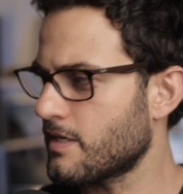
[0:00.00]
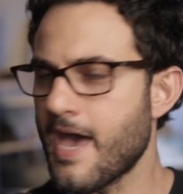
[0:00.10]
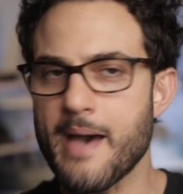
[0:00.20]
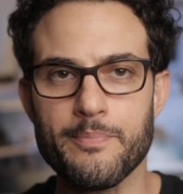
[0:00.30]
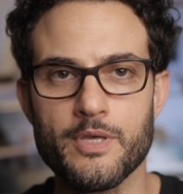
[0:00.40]

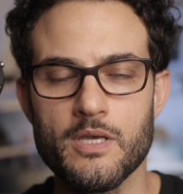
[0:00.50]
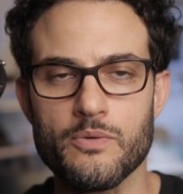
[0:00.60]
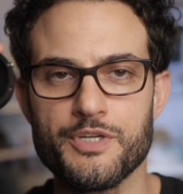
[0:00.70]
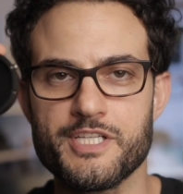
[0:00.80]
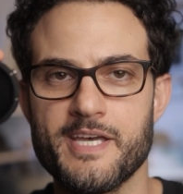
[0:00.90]
cap
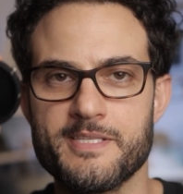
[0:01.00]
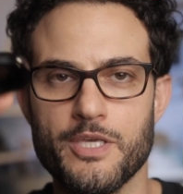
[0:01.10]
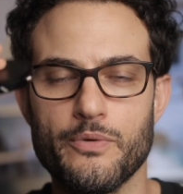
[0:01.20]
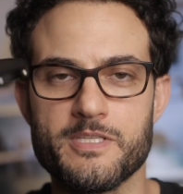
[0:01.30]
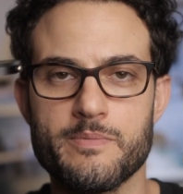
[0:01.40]
which has a
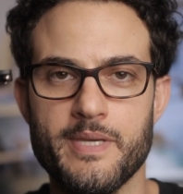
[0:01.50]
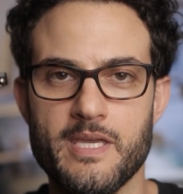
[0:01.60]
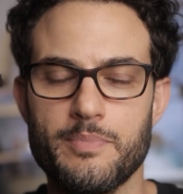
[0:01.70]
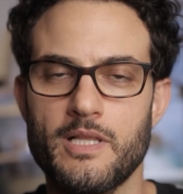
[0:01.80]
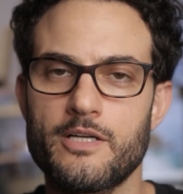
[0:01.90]

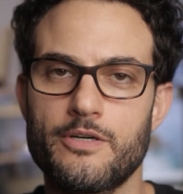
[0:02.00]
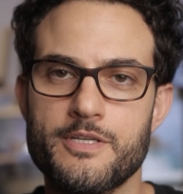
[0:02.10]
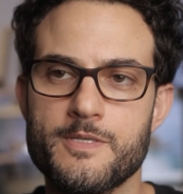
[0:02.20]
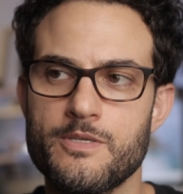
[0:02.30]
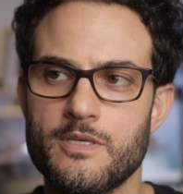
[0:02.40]
USB plug on
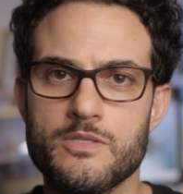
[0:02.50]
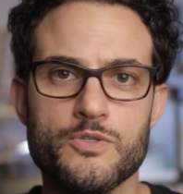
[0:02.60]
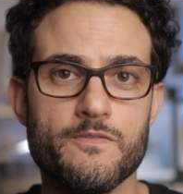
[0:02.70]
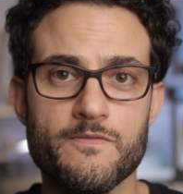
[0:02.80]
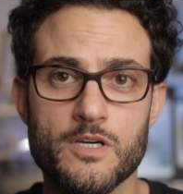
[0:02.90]
it, so you can
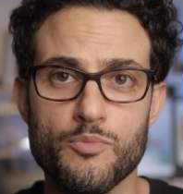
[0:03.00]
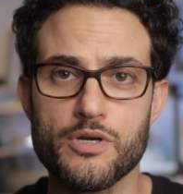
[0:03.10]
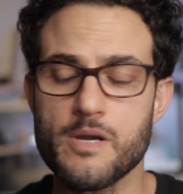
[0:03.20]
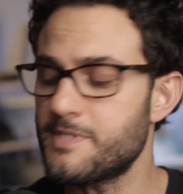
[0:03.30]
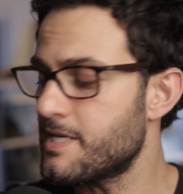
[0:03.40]
do
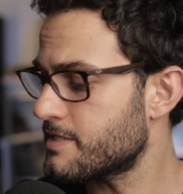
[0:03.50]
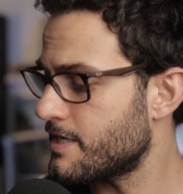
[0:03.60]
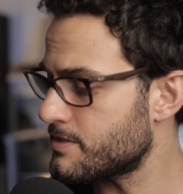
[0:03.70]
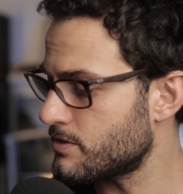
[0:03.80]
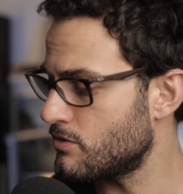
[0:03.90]
firmware updates,
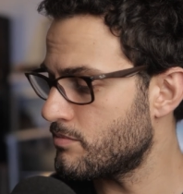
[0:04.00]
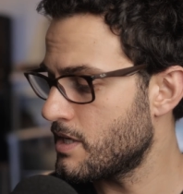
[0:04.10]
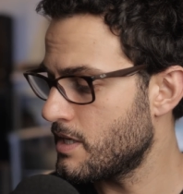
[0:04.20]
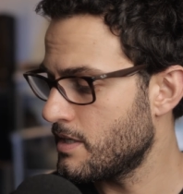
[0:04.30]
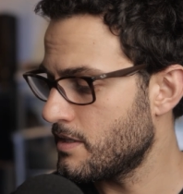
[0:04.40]
I assume.
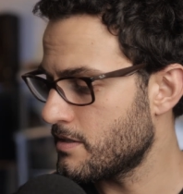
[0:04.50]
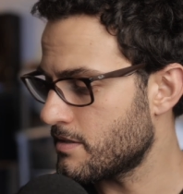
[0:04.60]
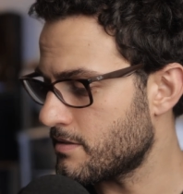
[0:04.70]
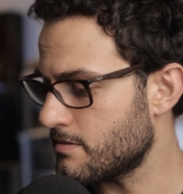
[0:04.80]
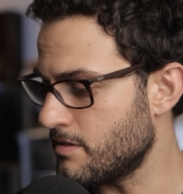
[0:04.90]

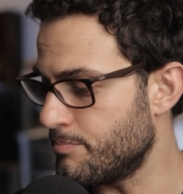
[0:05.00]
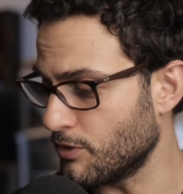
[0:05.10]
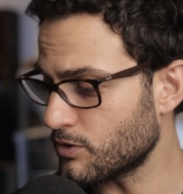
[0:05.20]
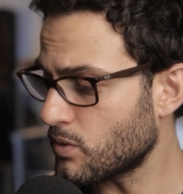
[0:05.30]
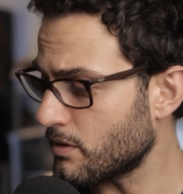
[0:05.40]
The
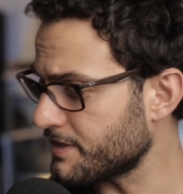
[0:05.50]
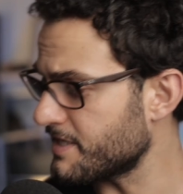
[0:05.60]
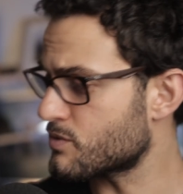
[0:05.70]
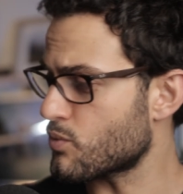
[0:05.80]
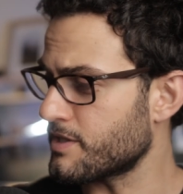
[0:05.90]
build
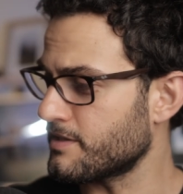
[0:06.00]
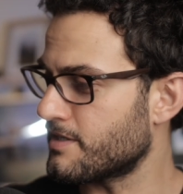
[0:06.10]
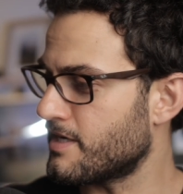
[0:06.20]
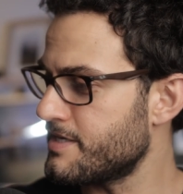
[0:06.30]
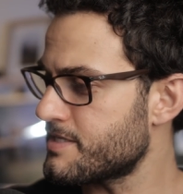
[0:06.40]
quality is really
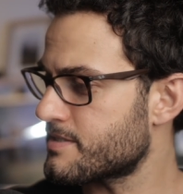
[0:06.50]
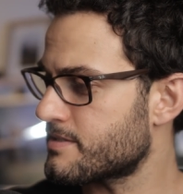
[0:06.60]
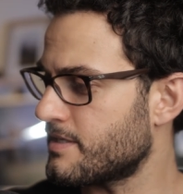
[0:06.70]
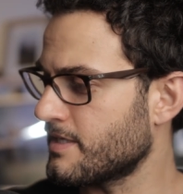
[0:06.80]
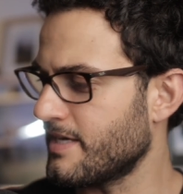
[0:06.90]

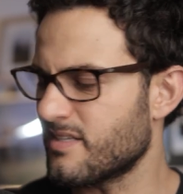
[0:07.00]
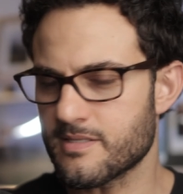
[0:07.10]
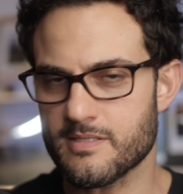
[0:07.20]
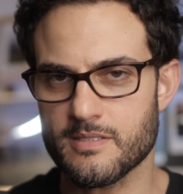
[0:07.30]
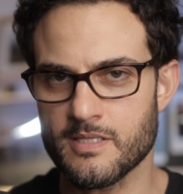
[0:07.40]
nice. Again,
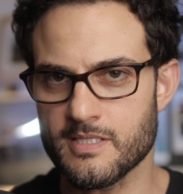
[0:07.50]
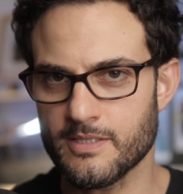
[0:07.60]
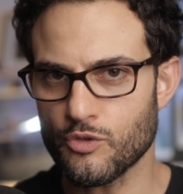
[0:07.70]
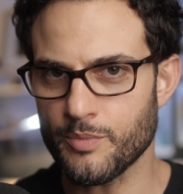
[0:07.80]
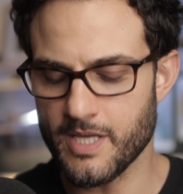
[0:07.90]
it's a
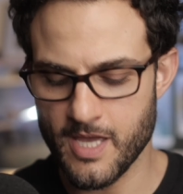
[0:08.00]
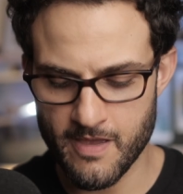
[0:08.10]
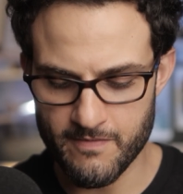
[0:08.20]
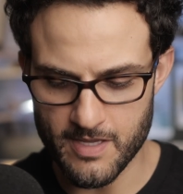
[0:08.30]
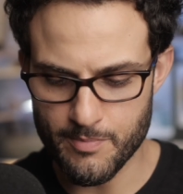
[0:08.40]
little bit
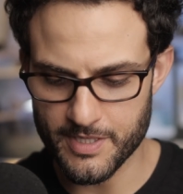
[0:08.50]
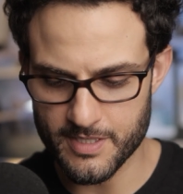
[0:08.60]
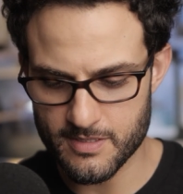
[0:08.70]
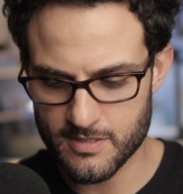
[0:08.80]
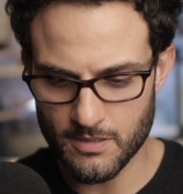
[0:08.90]
heavy, but
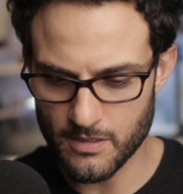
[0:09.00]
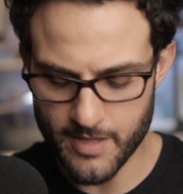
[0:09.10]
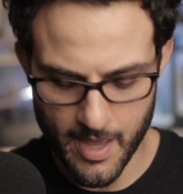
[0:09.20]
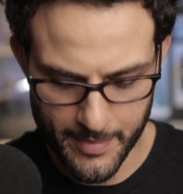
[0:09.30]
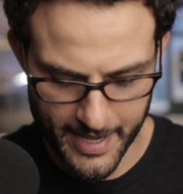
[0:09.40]
it's
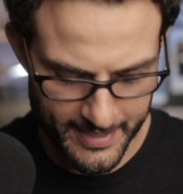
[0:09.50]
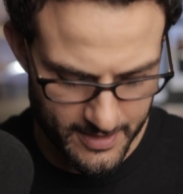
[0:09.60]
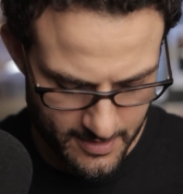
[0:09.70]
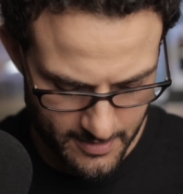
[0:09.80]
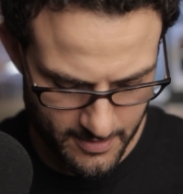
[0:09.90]
not that
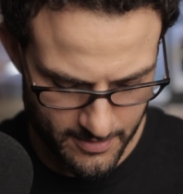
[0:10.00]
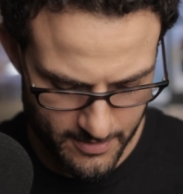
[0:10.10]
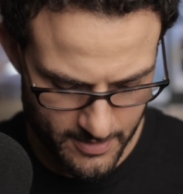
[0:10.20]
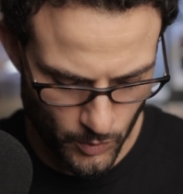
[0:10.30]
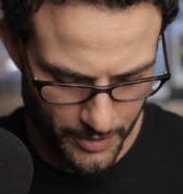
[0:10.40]
bad. It's
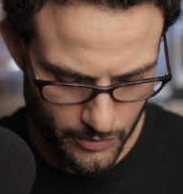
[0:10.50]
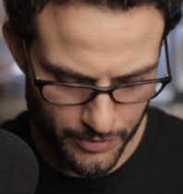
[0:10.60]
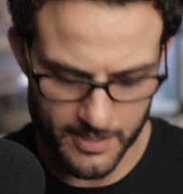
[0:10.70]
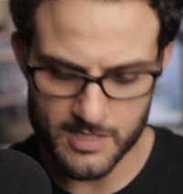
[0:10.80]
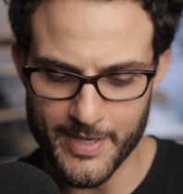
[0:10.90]
it's what you
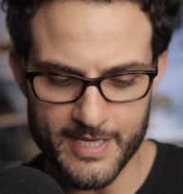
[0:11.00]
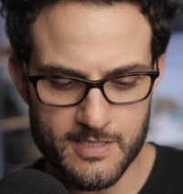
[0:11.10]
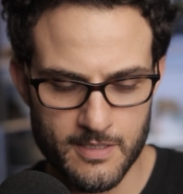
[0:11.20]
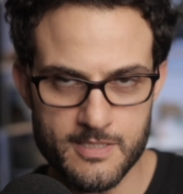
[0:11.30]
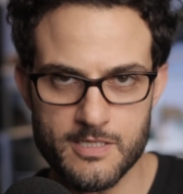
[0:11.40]
would
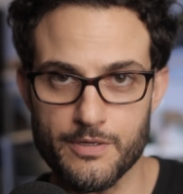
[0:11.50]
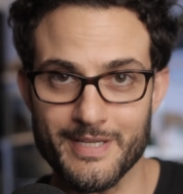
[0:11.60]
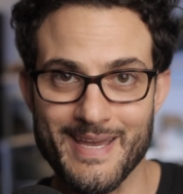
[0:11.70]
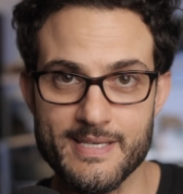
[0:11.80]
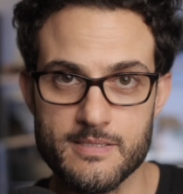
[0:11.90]
expect
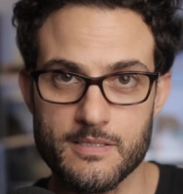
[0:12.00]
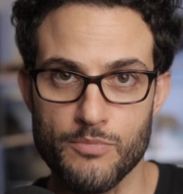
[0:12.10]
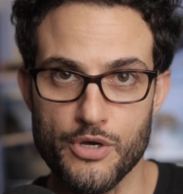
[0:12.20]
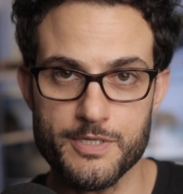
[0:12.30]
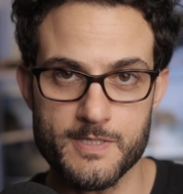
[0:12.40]
considering it has
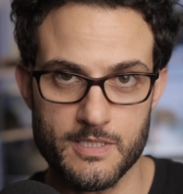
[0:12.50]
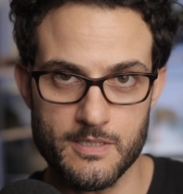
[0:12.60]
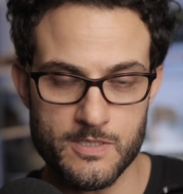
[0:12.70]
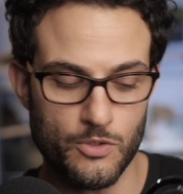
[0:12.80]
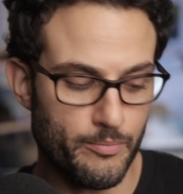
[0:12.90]
motors in
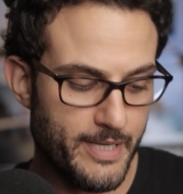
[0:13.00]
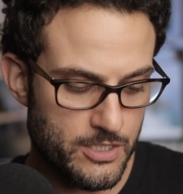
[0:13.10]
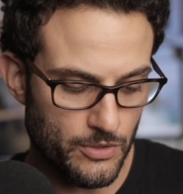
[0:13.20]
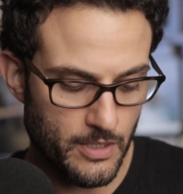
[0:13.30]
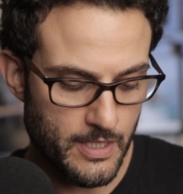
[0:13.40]
it. It's all
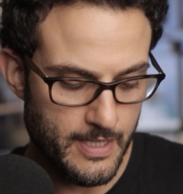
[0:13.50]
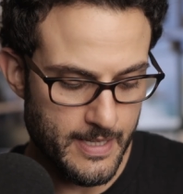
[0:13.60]
metal,